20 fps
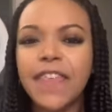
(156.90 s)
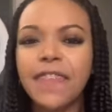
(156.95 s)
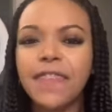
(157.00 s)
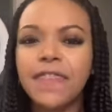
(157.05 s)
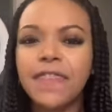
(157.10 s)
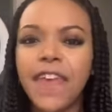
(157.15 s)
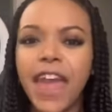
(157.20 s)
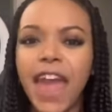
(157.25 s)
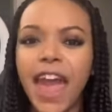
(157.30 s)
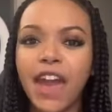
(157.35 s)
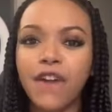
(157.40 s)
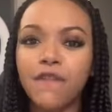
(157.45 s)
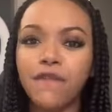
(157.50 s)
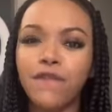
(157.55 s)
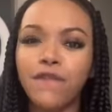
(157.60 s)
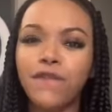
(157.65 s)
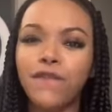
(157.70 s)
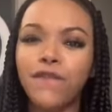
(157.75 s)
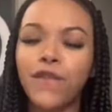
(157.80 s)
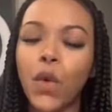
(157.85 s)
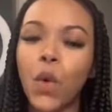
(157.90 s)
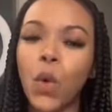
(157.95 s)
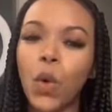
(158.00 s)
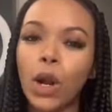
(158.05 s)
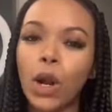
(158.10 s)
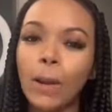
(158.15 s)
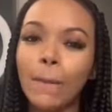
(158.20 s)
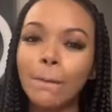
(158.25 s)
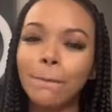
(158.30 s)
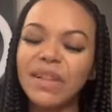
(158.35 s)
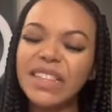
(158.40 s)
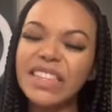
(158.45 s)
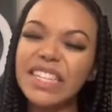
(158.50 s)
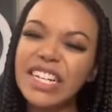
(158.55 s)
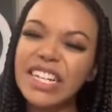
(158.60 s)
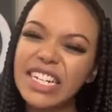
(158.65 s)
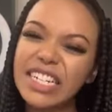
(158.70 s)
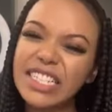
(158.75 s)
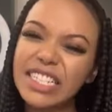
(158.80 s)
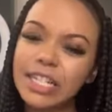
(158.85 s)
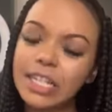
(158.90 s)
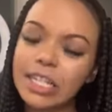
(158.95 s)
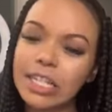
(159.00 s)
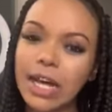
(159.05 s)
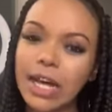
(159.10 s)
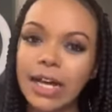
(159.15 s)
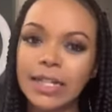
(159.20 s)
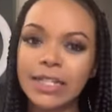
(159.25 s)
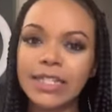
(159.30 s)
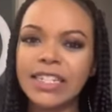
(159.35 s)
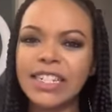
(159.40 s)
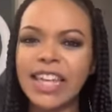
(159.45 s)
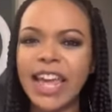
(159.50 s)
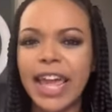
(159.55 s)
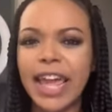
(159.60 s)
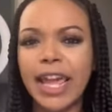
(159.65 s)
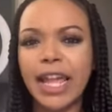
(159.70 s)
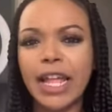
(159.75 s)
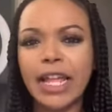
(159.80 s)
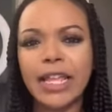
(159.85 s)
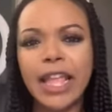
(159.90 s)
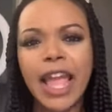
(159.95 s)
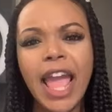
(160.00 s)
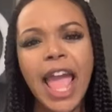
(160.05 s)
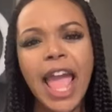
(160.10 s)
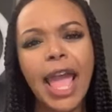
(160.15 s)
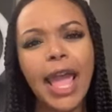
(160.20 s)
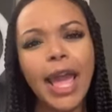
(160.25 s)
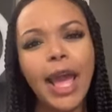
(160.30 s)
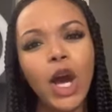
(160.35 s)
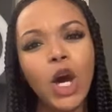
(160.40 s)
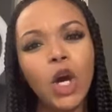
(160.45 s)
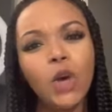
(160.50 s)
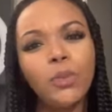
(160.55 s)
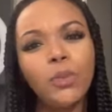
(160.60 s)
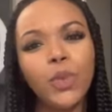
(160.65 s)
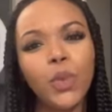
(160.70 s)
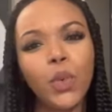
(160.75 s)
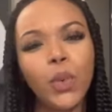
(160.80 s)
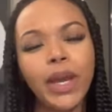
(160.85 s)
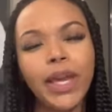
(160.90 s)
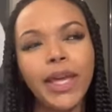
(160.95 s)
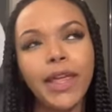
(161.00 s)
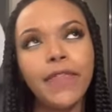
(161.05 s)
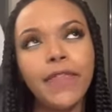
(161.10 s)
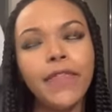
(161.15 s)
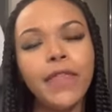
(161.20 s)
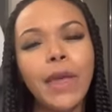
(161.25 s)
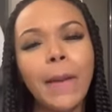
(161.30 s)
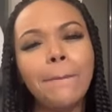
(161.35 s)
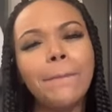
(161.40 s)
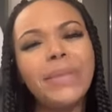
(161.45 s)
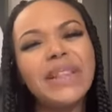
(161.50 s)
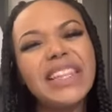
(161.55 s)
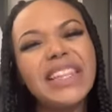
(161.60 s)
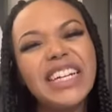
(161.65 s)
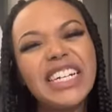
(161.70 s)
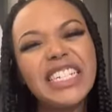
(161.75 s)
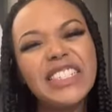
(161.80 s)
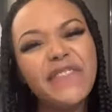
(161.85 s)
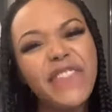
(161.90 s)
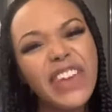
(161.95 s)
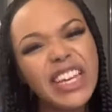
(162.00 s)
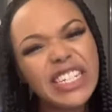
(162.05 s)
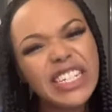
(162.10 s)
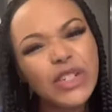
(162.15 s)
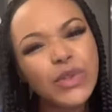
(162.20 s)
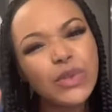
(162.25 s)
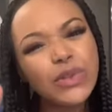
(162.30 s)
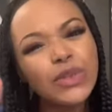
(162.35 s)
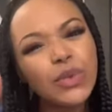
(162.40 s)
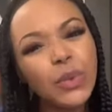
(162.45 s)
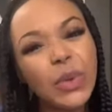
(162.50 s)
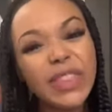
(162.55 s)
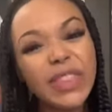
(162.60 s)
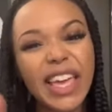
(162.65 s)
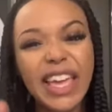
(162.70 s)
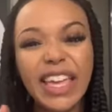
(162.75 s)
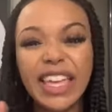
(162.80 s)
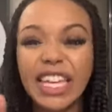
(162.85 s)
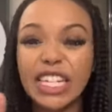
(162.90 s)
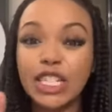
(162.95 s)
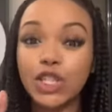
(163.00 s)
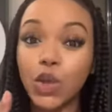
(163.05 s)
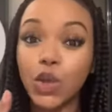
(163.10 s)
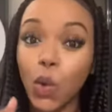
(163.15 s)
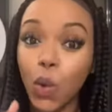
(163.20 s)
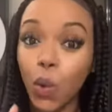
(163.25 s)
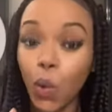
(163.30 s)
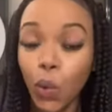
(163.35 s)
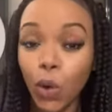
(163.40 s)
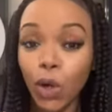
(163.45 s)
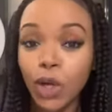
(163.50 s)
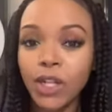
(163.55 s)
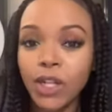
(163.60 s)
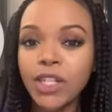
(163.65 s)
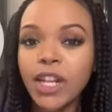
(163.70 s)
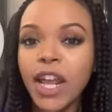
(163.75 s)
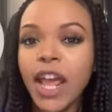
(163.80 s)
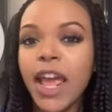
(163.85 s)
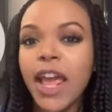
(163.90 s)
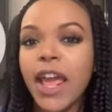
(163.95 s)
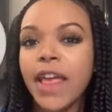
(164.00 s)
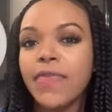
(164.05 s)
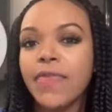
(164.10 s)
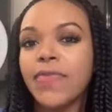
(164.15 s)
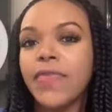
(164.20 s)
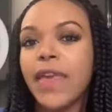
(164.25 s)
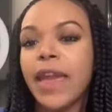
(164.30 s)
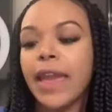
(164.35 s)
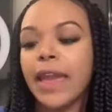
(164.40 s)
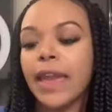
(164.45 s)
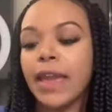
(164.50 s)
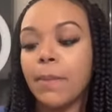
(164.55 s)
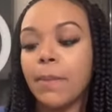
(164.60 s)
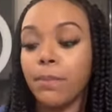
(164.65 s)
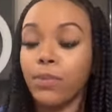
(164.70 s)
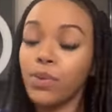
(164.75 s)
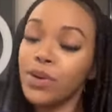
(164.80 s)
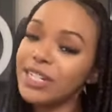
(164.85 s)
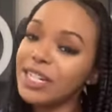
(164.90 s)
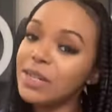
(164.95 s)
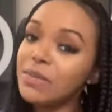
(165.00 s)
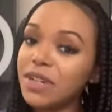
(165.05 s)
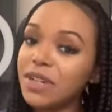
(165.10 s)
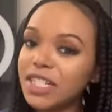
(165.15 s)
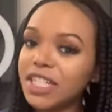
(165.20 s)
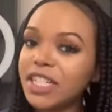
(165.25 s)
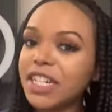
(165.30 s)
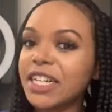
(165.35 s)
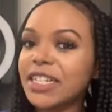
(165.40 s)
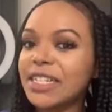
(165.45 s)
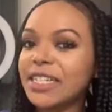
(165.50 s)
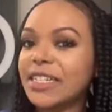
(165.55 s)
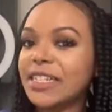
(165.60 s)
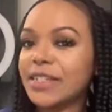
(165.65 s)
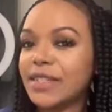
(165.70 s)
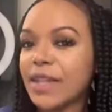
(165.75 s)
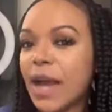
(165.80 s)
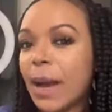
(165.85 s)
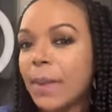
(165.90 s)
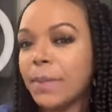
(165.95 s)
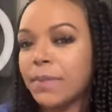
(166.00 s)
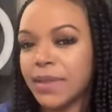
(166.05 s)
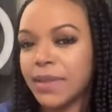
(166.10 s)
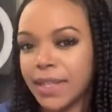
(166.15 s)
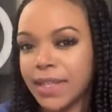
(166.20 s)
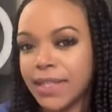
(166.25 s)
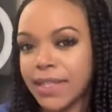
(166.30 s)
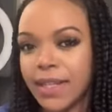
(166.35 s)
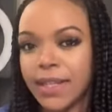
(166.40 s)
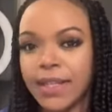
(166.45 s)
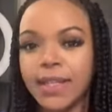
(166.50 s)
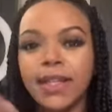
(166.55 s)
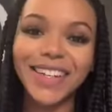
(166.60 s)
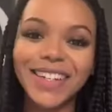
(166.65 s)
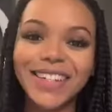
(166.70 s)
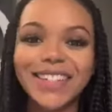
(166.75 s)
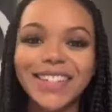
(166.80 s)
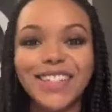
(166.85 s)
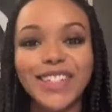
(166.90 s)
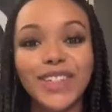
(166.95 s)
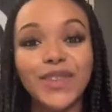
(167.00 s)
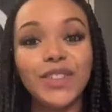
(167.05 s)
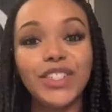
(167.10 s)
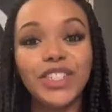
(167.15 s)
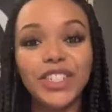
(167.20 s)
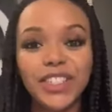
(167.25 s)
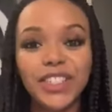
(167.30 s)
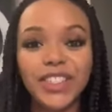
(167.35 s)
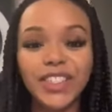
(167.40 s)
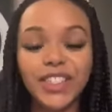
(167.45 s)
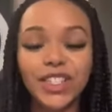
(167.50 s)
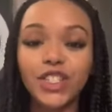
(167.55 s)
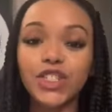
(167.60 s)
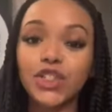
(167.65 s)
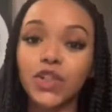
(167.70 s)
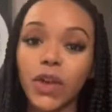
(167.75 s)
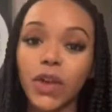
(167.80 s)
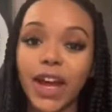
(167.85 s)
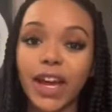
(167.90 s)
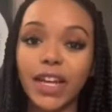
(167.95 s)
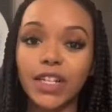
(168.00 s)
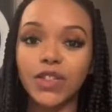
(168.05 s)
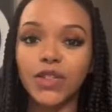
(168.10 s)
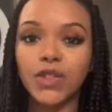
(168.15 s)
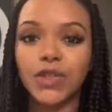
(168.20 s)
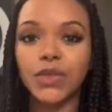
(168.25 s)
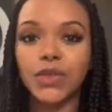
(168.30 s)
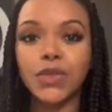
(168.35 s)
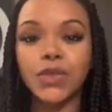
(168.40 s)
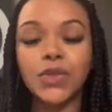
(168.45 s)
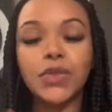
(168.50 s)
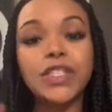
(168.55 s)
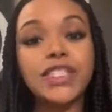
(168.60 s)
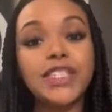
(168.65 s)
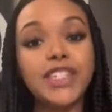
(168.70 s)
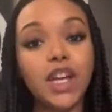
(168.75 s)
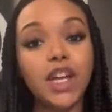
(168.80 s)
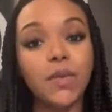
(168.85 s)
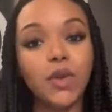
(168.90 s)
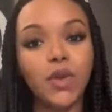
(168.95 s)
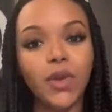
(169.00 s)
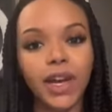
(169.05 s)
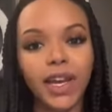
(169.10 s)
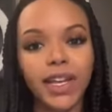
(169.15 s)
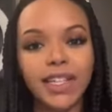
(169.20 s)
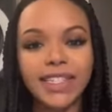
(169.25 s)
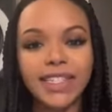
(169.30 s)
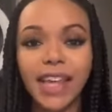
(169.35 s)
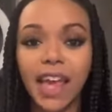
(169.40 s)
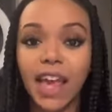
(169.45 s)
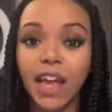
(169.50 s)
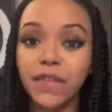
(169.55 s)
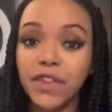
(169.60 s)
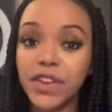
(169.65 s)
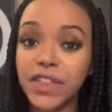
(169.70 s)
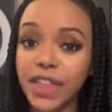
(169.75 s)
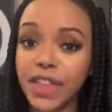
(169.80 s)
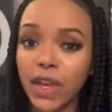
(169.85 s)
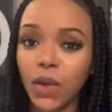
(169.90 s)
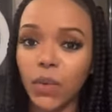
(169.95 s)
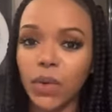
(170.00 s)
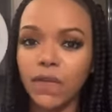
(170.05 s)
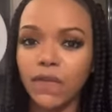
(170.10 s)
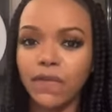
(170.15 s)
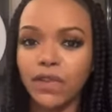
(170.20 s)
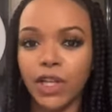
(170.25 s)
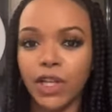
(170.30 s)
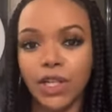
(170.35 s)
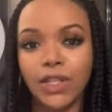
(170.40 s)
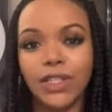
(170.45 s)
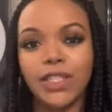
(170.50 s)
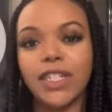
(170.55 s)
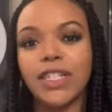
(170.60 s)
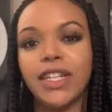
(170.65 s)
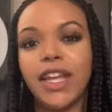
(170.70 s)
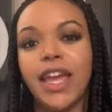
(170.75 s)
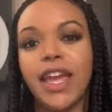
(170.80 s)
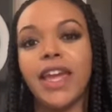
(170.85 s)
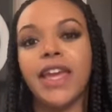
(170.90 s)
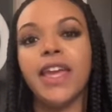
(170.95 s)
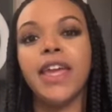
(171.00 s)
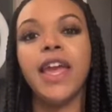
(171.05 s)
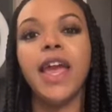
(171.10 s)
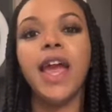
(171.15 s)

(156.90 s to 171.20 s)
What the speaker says: that form blood clots and help with blood vessels when they get torn. They pretty much can stop bleeding. So just to try to summarize everything we've learned today,